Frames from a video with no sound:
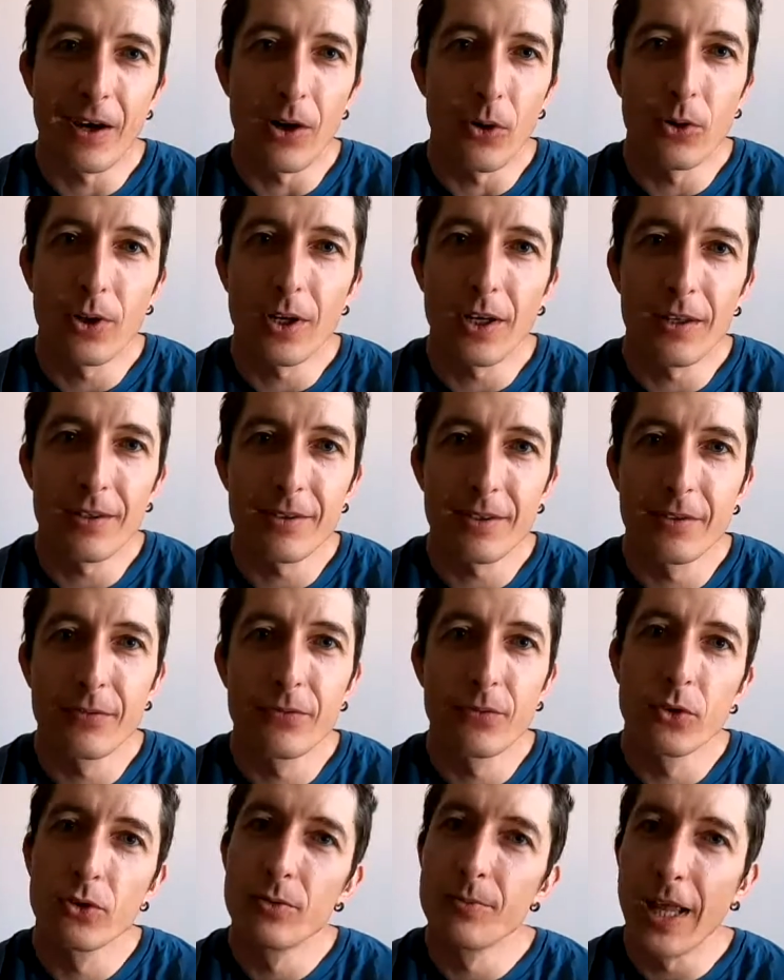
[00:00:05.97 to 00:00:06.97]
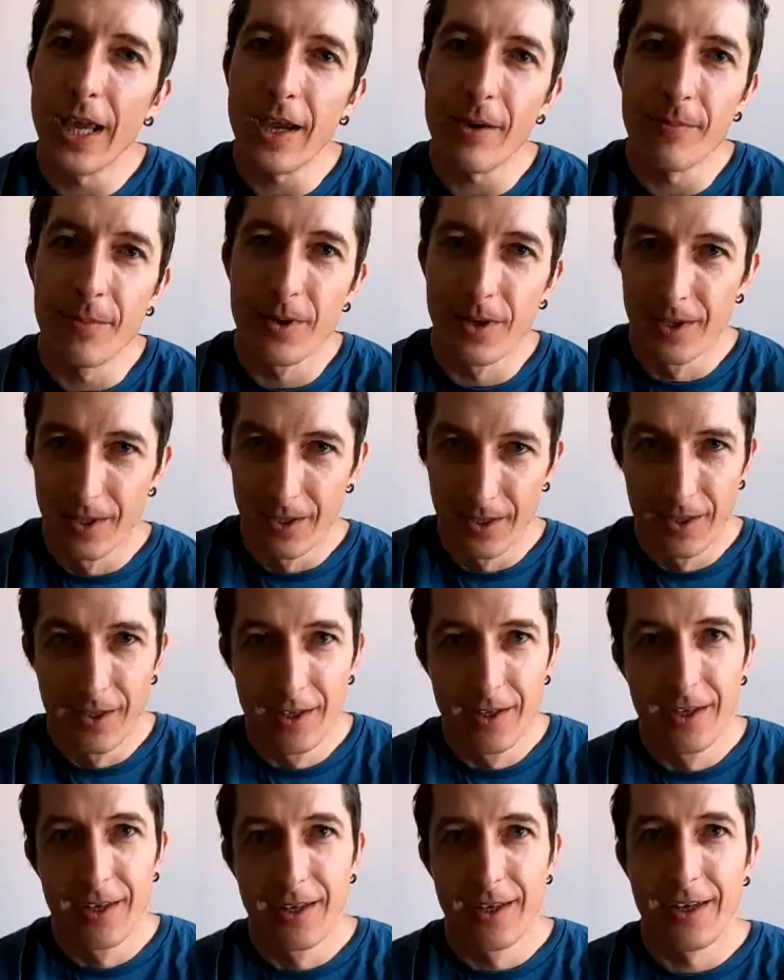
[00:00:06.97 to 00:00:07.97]
Taucher in full name.
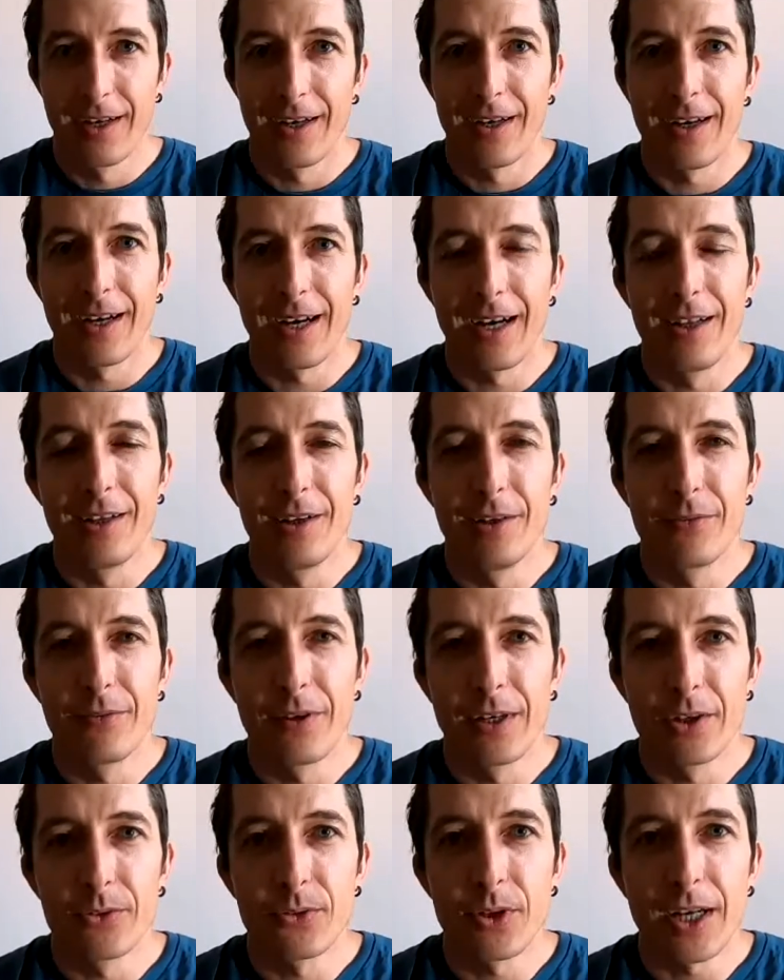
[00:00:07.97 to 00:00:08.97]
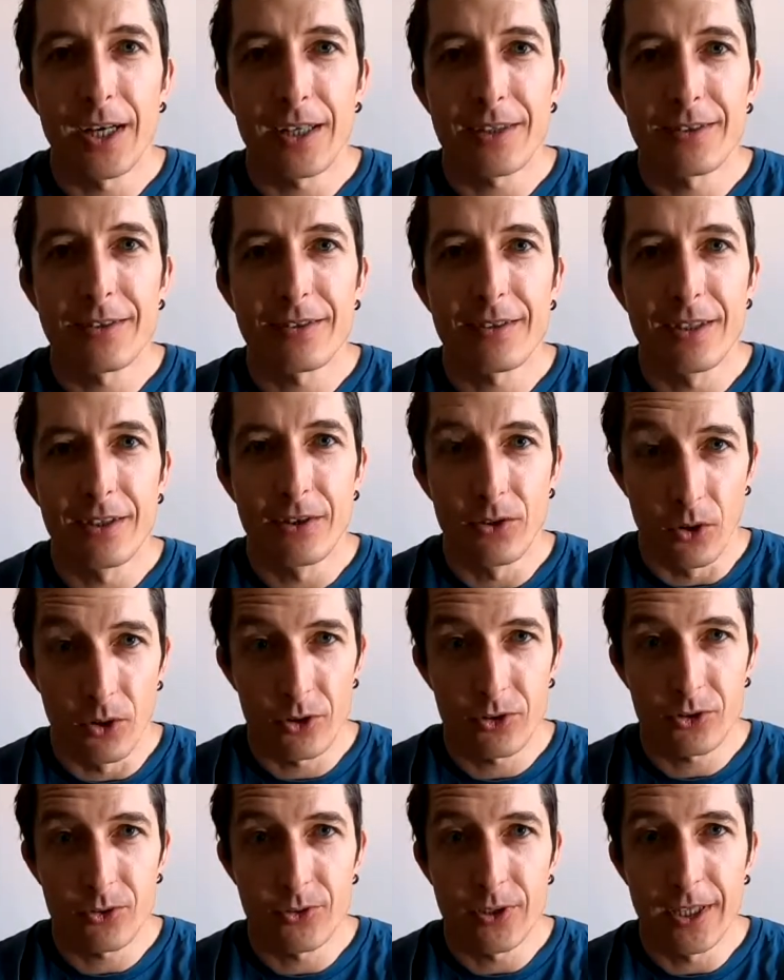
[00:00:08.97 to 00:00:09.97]
I live in Graz in
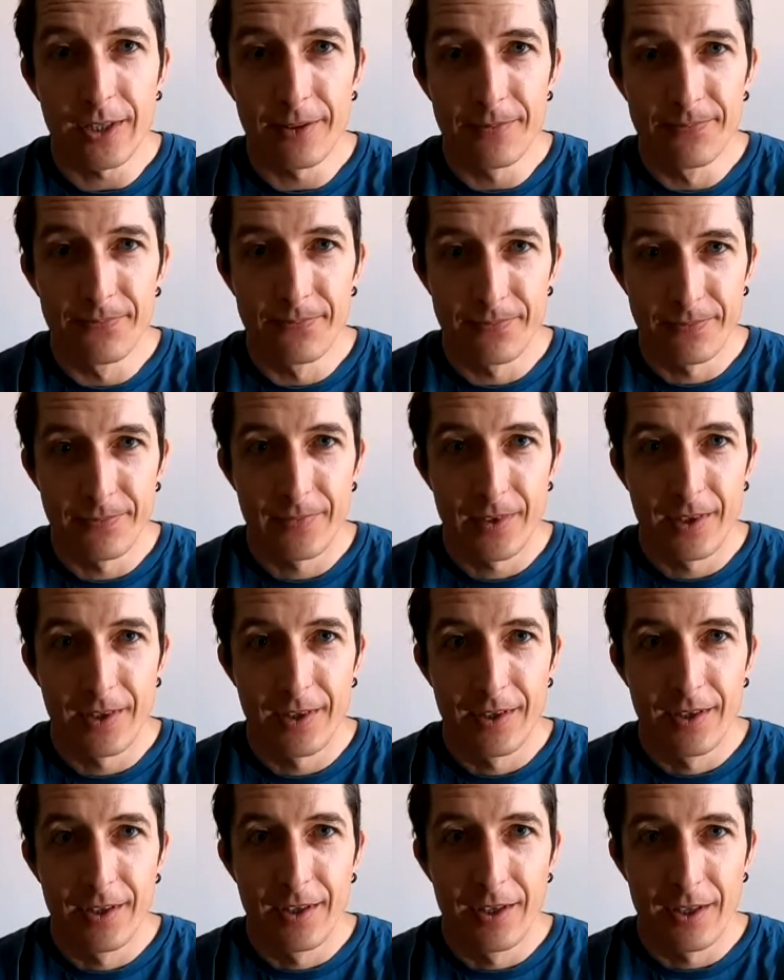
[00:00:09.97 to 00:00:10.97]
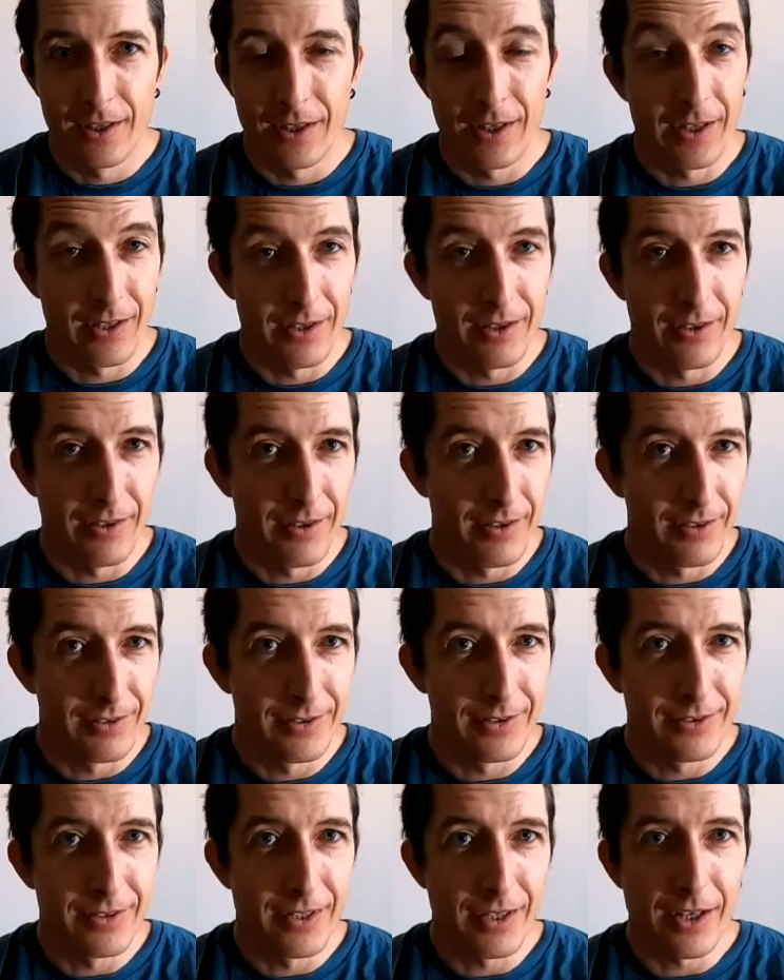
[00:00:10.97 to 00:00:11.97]
Austria.
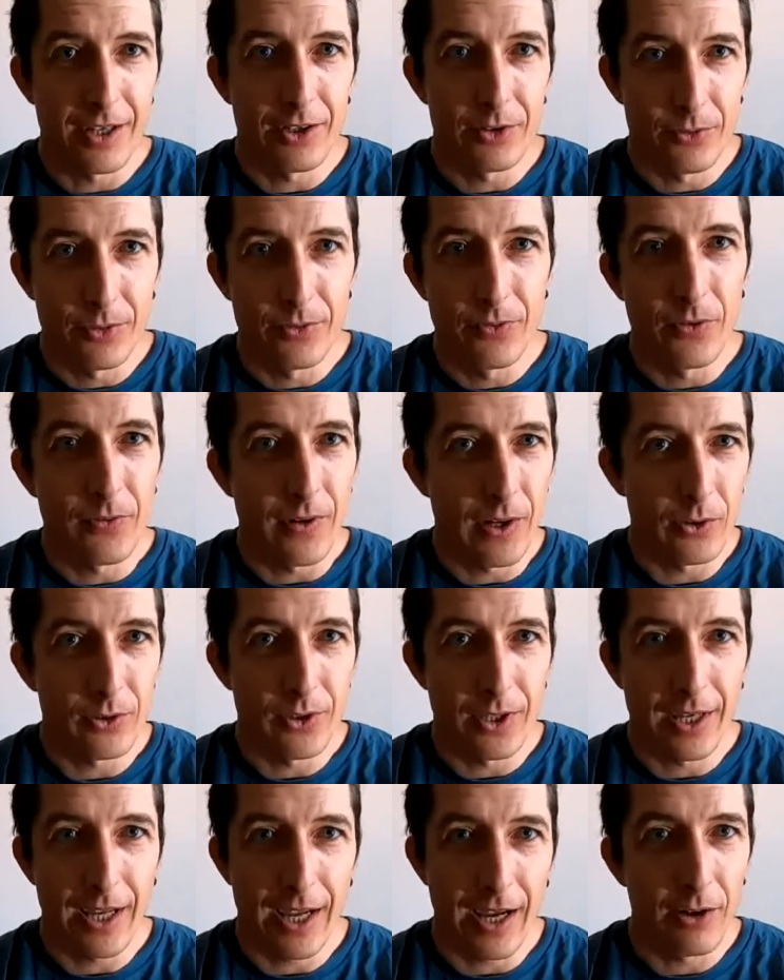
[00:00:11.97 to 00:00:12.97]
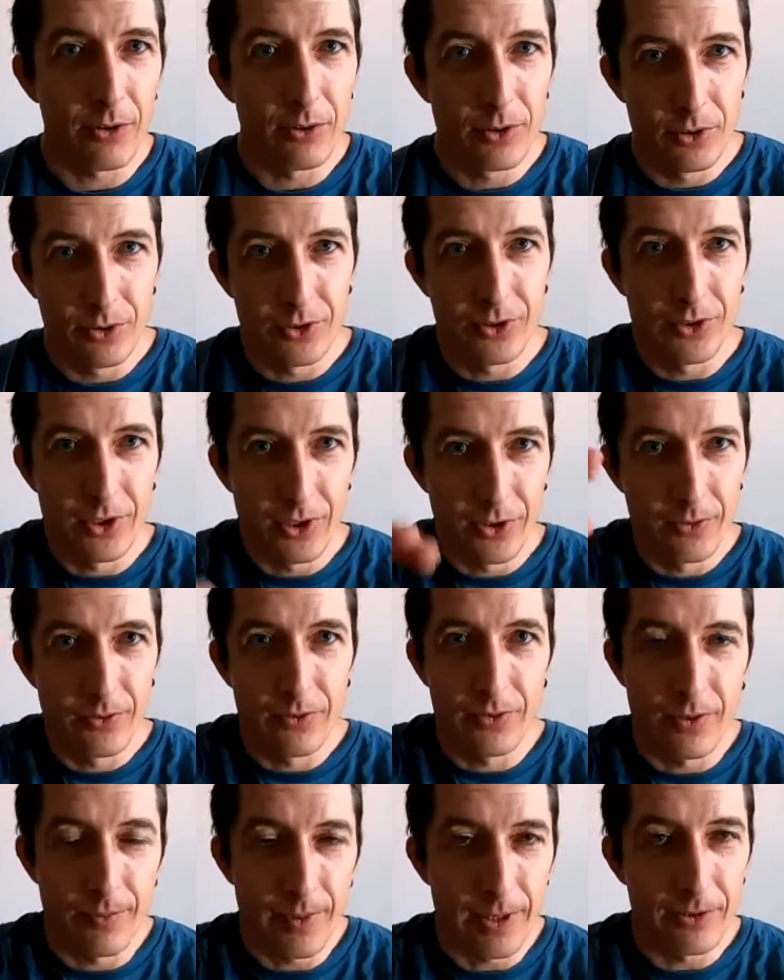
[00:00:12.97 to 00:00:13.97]
This is the country without the kangaroos, you know,
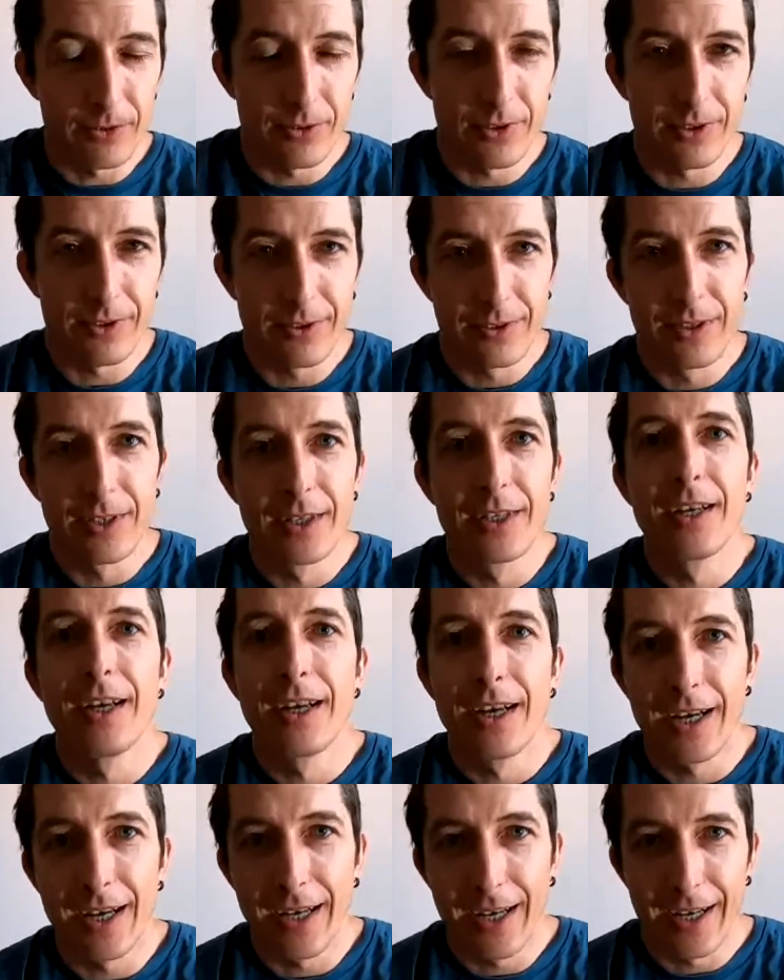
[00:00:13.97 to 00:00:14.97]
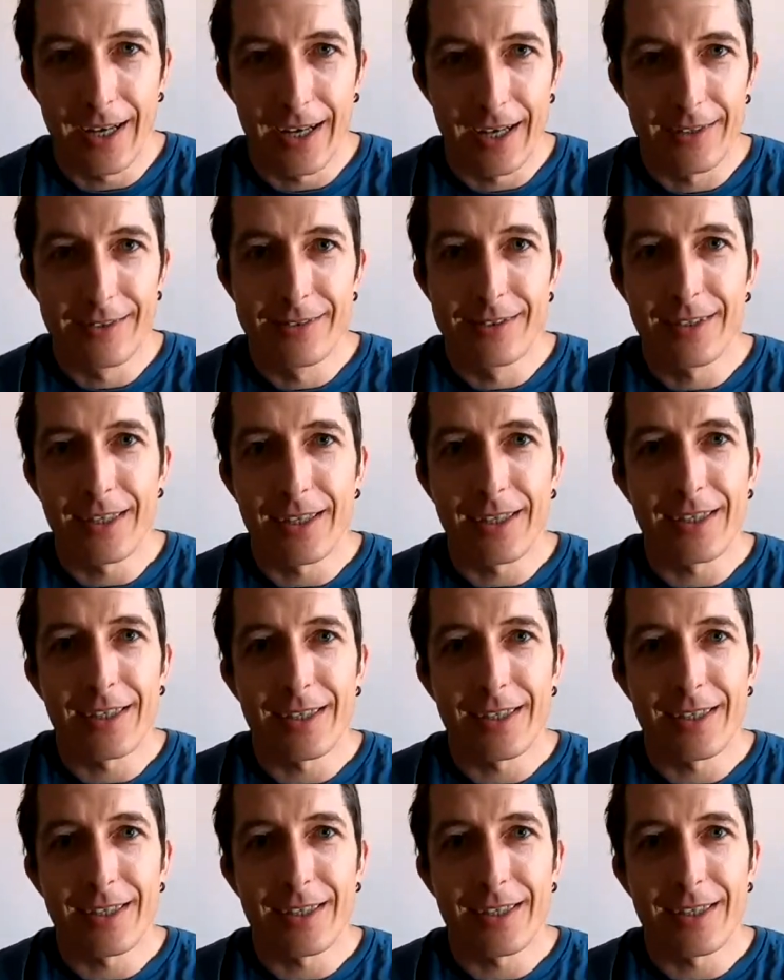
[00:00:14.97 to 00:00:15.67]
with the mountains. And